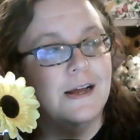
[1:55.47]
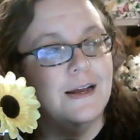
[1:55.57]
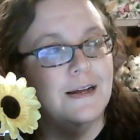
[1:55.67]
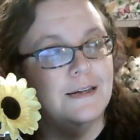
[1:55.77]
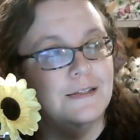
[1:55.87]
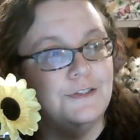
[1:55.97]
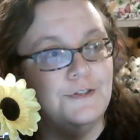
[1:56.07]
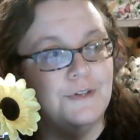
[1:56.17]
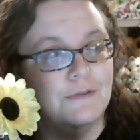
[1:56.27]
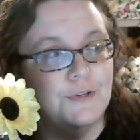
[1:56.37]
And,
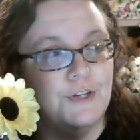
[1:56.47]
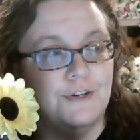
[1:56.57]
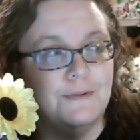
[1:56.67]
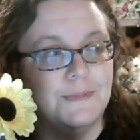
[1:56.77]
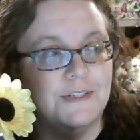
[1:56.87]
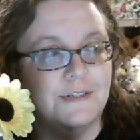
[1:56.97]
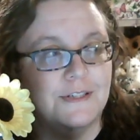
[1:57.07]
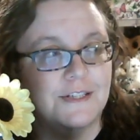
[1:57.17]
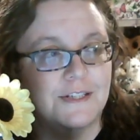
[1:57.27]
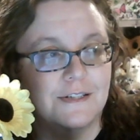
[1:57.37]
you know,
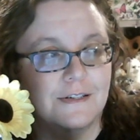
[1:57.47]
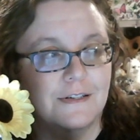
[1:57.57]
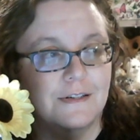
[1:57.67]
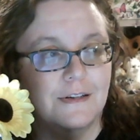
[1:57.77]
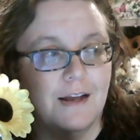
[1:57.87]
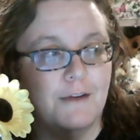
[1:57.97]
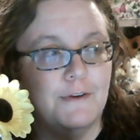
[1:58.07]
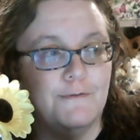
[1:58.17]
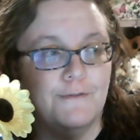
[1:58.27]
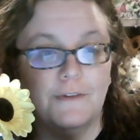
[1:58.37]
humans,
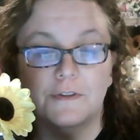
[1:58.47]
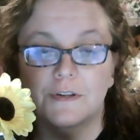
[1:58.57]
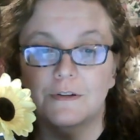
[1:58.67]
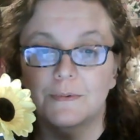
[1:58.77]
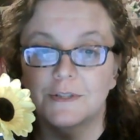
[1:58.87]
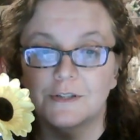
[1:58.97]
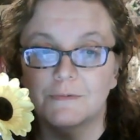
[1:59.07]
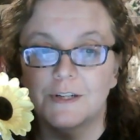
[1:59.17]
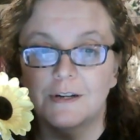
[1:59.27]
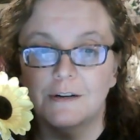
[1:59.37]
having faith in humans the
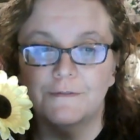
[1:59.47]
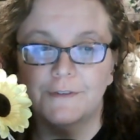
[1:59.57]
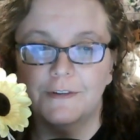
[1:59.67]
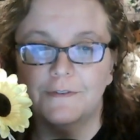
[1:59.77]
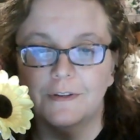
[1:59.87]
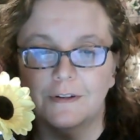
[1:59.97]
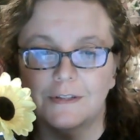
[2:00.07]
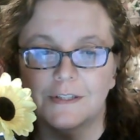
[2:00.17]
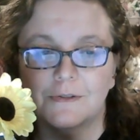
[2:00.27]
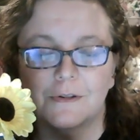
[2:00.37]
way you have faith in
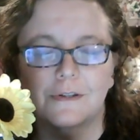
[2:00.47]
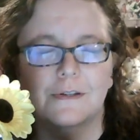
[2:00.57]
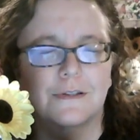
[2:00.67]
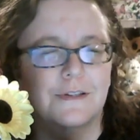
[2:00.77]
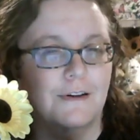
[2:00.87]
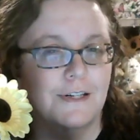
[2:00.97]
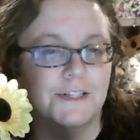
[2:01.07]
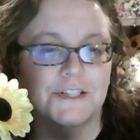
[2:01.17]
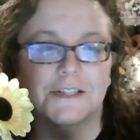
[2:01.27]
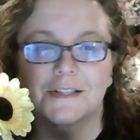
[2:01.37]
gods, oh
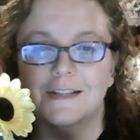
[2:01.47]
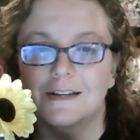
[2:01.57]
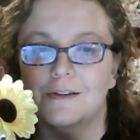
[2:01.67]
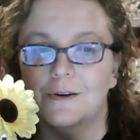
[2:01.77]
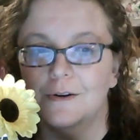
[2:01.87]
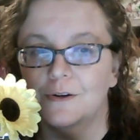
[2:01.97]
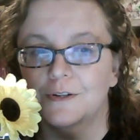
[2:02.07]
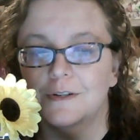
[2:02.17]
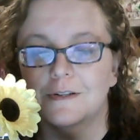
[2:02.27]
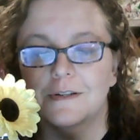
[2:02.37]
gosh, isn't that
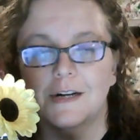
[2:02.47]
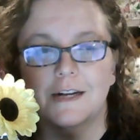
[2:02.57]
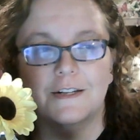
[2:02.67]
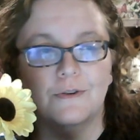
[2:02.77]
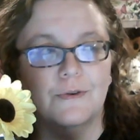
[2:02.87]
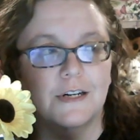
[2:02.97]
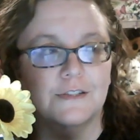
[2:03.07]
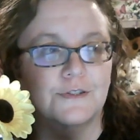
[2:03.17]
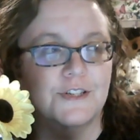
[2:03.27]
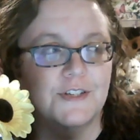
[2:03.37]
harder? don't
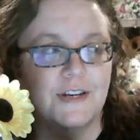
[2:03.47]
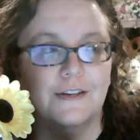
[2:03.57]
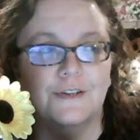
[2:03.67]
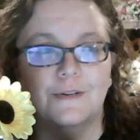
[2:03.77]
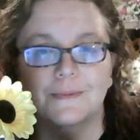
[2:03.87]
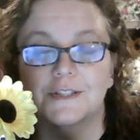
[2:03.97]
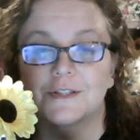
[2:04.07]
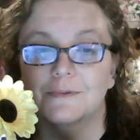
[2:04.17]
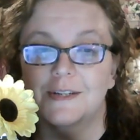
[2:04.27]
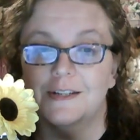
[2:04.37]
understand
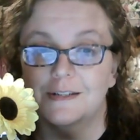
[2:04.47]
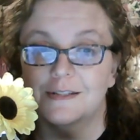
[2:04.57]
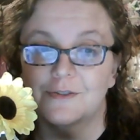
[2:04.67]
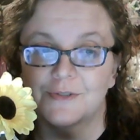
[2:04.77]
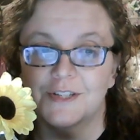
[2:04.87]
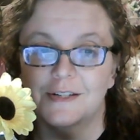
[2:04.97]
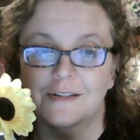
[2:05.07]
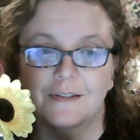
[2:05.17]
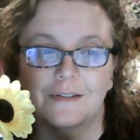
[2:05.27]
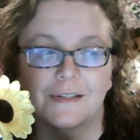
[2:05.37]
humans the way I
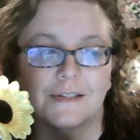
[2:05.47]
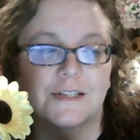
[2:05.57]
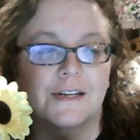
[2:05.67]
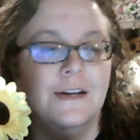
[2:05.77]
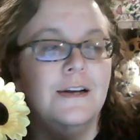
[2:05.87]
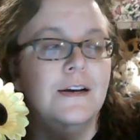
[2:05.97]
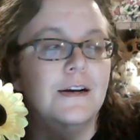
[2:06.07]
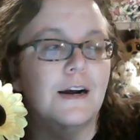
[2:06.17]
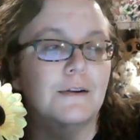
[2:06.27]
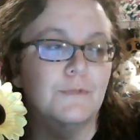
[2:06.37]
understand gods.
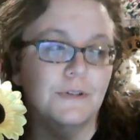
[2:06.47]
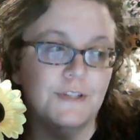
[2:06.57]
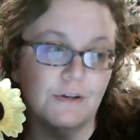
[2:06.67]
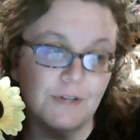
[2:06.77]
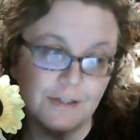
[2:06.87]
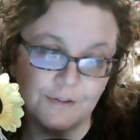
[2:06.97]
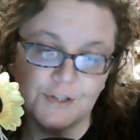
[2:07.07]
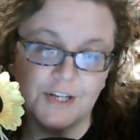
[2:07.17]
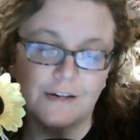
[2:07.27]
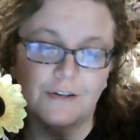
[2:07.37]
I really don't
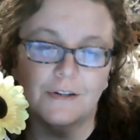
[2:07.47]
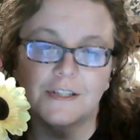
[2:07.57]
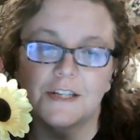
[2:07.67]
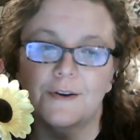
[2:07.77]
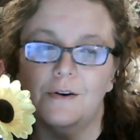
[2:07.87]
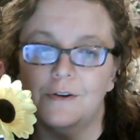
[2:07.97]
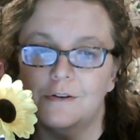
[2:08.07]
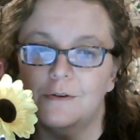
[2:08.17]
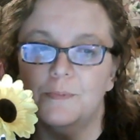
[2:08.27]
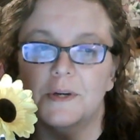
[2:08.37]
understand gods at
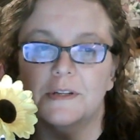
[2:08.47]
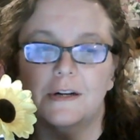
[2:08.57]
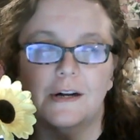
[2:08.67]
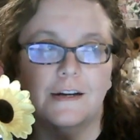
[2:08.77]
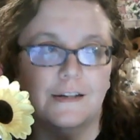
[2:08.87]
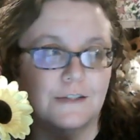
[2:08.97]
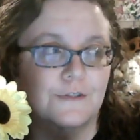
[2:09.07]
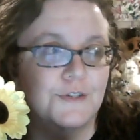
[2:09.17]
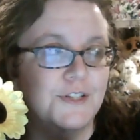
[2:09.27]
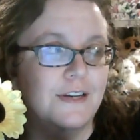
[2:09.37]
all, but I
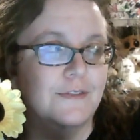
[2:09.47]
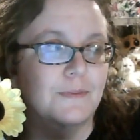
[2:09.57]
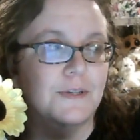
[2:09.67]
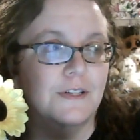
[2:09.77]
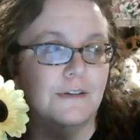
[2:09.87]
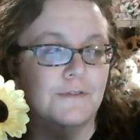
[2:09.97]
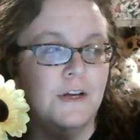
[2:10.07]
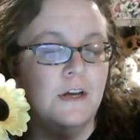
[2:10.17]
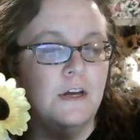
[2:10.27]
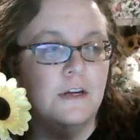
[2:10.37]
understand them enough.
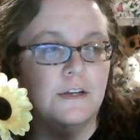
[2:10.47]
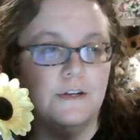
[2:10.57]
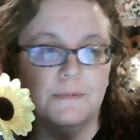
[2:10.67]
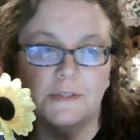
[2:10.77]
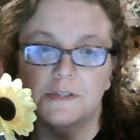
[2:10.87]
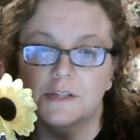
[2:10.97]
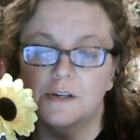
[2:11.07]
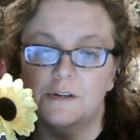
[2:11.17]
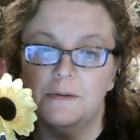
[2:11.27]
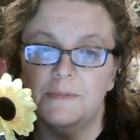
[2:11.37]
Humans,
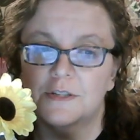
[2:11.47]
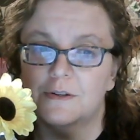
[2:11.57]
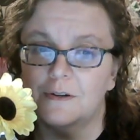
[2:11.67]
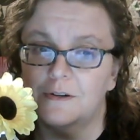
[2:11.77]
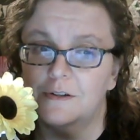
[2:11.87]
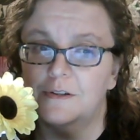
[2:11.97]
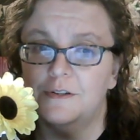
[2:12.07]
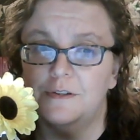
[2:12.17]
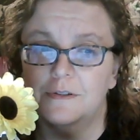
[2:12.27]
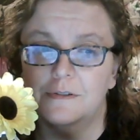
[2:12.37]
humans are
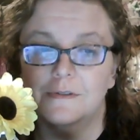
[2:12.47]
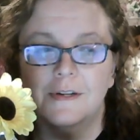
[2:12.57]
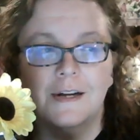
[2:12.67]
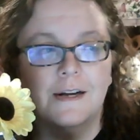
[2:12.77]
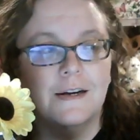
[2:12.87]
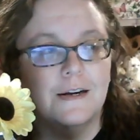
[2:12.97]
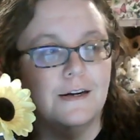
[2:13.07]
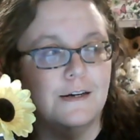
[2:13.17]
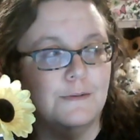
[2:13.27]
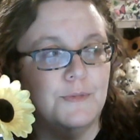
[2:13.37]
hard, yo.
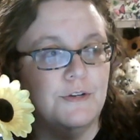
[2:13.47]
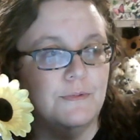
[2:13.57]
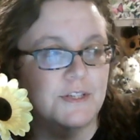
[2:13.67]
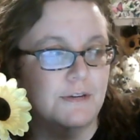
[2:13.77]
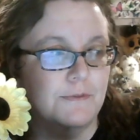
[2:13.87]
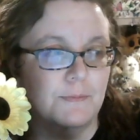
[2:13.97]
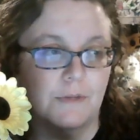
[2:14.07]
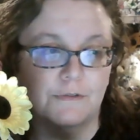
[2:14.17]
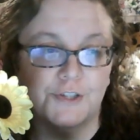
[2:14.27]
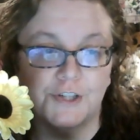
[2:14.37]
Um, humans have
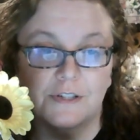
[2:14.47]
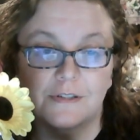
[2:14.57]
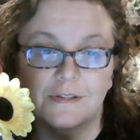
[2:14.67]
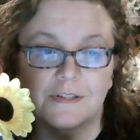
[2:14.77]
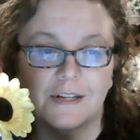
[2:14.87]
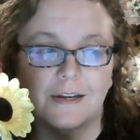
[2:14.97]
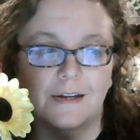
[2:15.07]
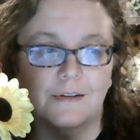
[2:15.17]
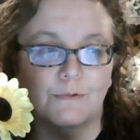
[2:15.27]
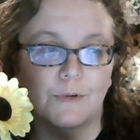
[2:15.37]
emotions
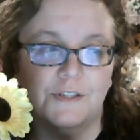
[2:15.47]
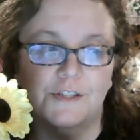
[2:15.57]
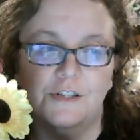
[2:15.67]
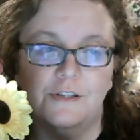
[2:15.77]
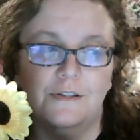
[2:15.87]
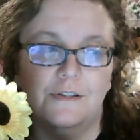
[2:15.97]
that run